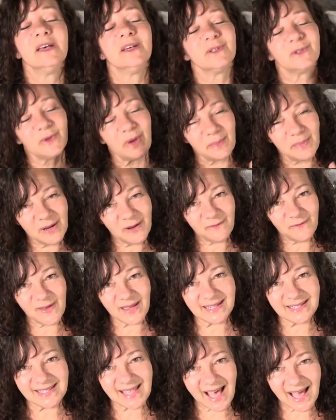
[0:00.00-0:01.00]
So I'm going to
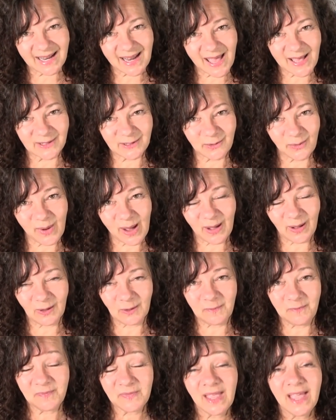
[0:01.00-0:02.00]
fix that as well.